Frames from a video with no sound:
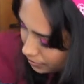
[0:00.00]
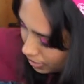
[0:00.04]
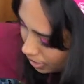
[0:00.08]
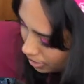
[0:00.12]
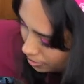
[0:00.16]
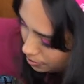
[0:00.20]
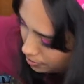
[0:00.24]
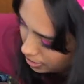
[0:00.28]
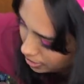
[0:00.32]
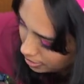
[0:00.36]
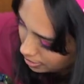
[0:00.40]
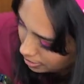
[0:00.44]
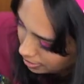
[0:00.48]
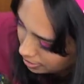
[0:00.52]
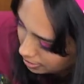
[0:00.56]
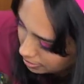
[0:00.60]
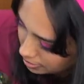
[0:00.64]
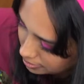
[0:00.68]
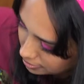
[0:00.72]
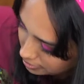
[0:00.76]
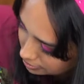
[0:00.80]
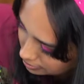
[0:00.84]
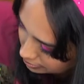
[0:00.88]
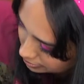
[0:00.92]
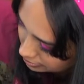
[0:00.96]
Hi, Mika.
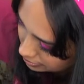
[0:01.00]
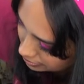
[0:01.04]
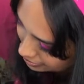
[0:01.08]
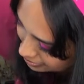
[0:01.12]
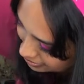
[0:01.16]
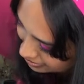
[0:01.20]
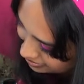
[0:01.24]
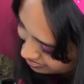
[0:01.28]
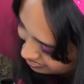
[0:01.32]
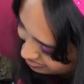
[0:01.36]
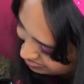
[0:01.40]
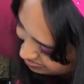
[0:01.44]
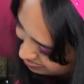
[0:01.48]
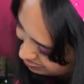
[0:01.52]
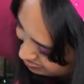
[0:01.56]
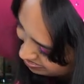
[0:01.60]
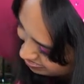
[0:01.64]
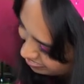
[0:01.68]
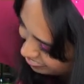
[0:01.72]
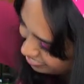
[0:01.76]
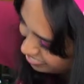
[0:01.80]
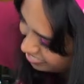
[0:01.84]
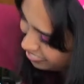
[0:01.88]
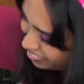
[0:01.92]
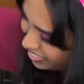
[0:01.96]

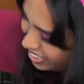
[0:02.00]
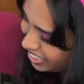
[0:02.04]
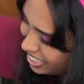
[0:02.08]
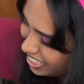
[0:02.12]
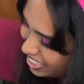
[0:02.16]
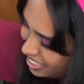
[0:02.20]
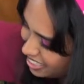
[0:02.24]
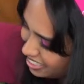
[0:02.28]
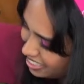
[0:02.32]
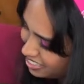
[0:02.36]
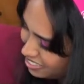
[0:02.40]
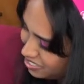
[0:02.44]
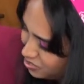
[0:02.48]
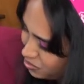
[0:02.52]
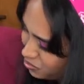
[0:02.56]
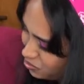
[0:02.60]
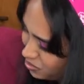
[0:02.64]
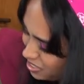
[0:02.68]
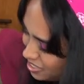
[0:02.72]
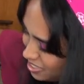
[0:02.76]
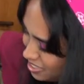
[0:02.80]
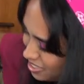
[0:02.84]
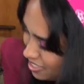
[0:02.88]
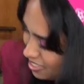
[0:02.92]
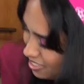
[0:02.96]
Why can't I
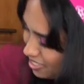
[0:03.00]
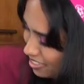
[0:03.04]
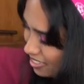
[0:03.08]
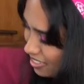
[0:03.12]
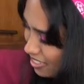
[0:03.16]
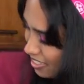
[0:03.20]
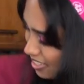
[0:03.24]
do this?